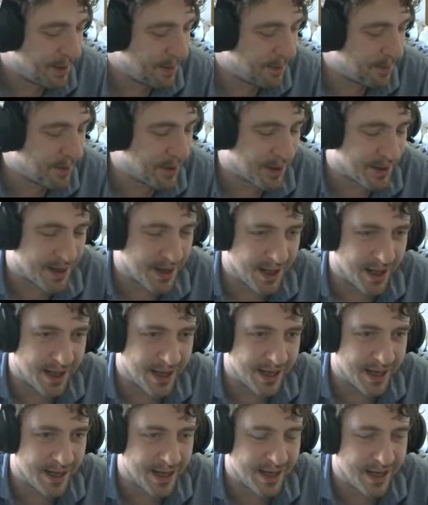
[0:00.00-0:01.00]
But
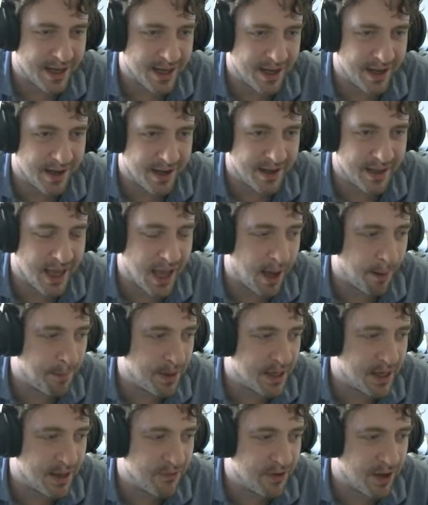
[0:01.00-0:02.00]
like, yeah, I
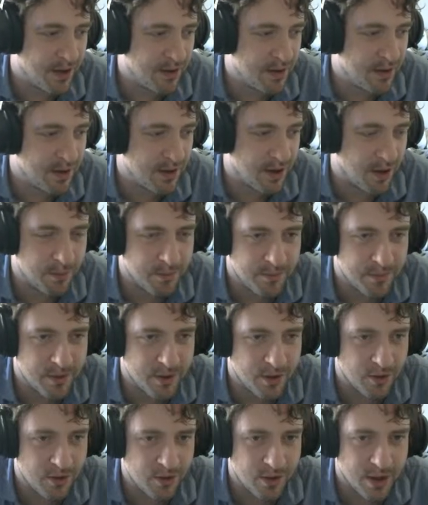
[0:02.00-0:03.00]
mean, if you know
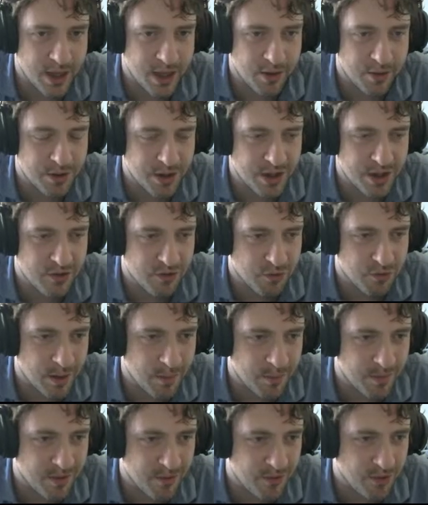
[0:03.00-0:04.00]
you're here on these
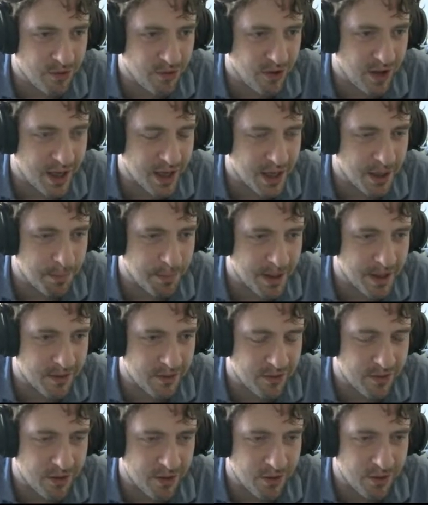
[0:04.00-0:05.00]
streams, if you see any bits
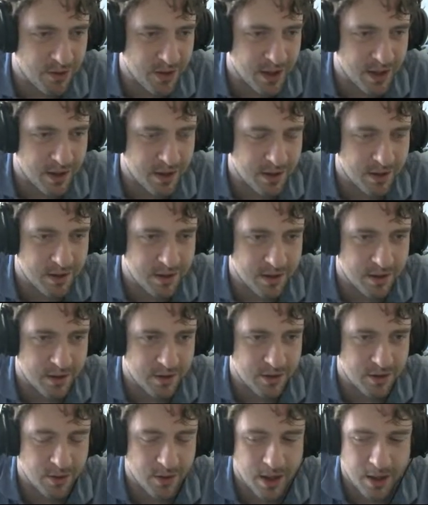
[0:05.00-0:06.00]
that you think could
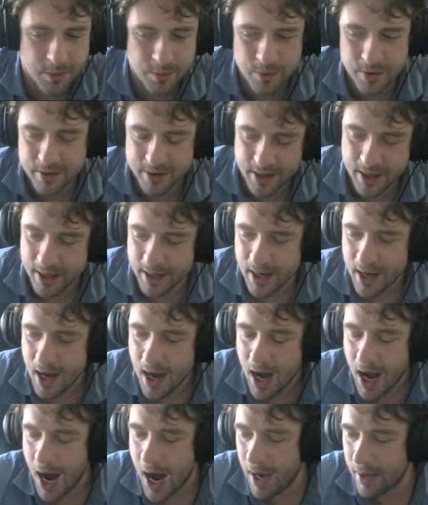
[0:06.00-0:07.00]
do help with, like,
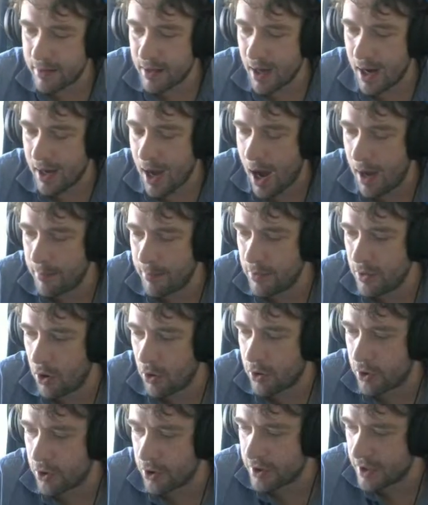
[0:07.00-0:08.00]
I'm
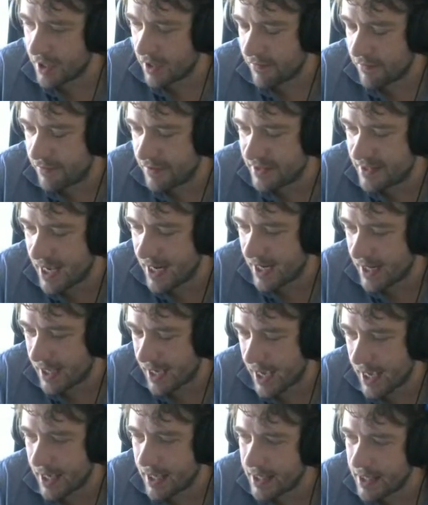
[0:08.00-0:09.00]
not good enough at
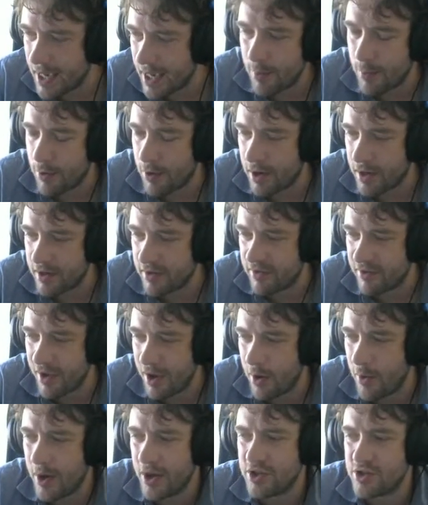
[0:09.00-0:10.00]
delegating yet, where I could say,
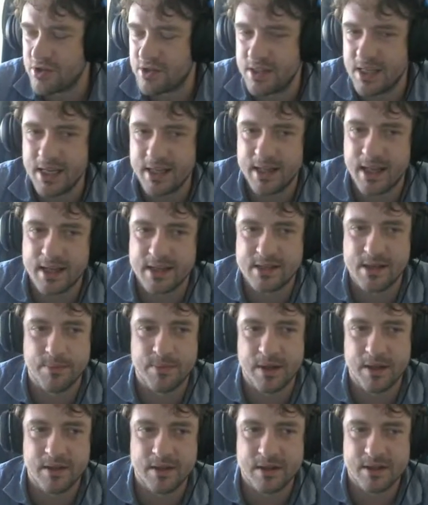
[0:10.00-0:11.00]
oh, I just need like
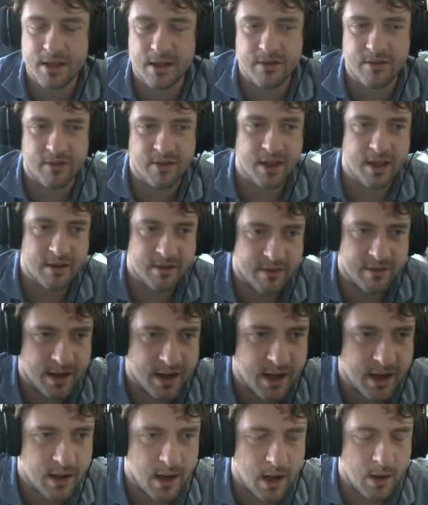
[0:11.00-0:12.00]
something that does this.
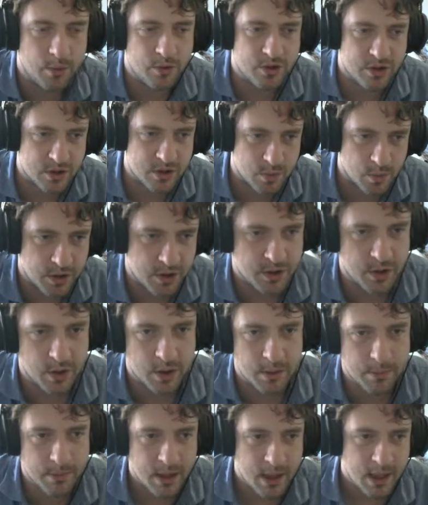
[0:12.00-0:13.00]
Like, I would just want to do
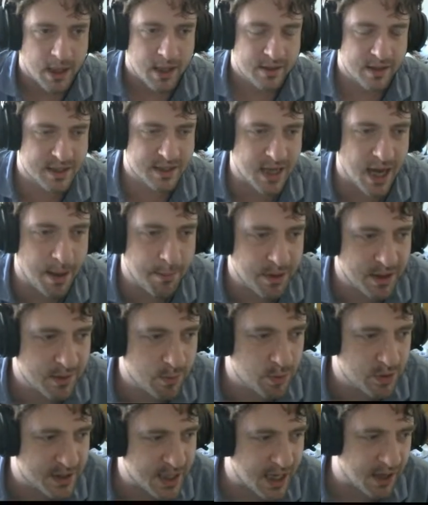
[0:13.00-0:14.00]
it. The time it
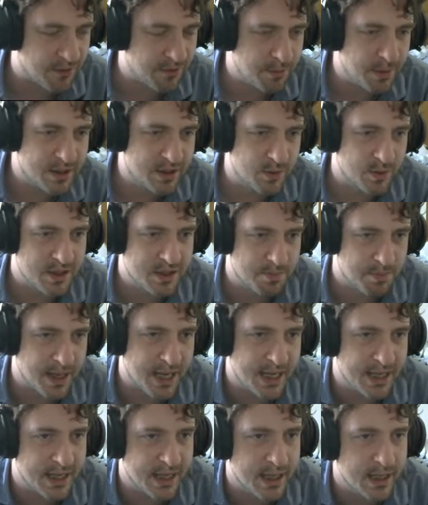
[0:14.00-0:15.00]
would take for me to
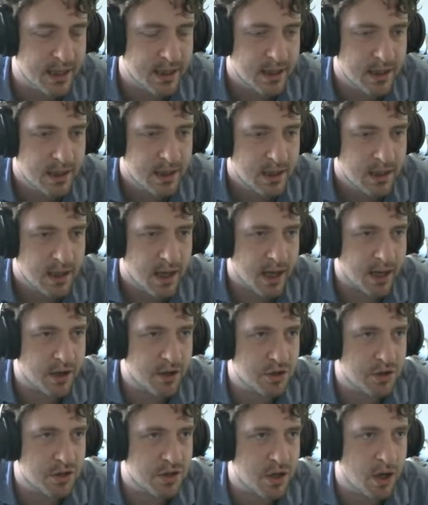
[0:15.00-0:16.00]
explain it, I could
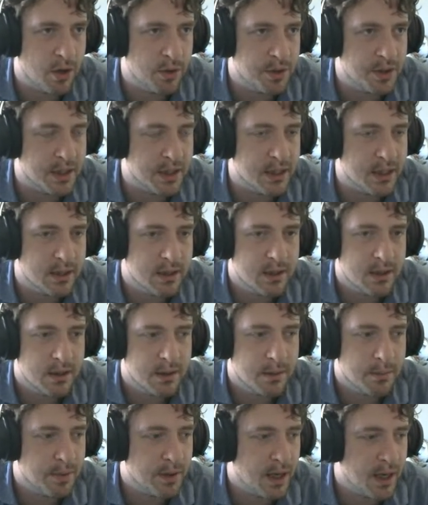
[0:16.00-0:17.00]
just code it.
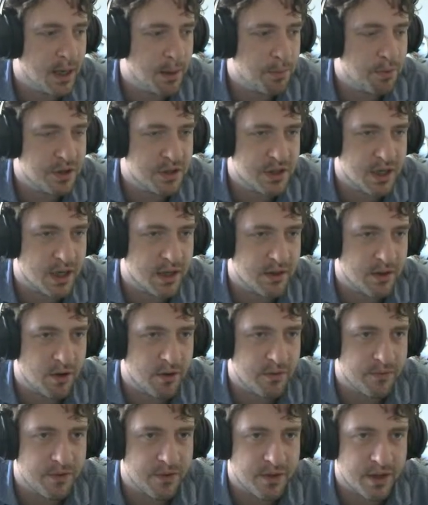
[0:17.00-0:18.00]
But I appreciate the
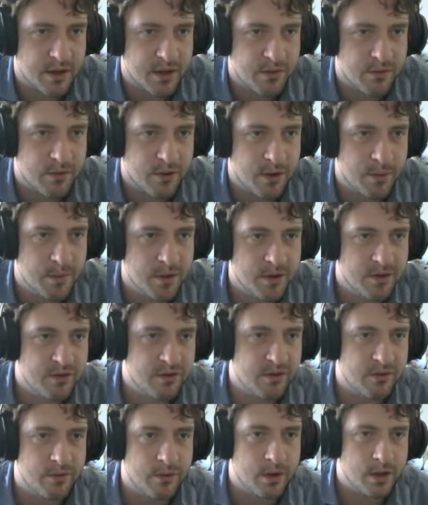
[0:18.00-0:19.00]
offer. Thank you very much.
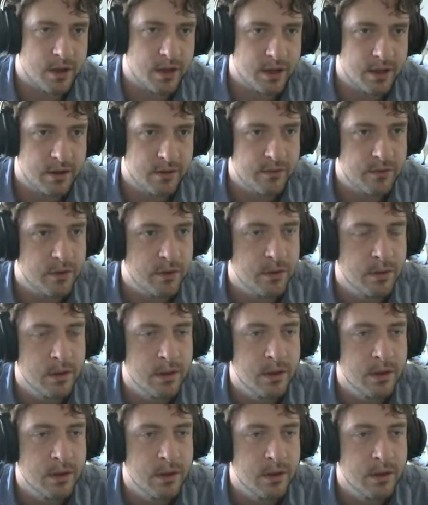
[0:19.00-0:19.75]
That's very kind of you.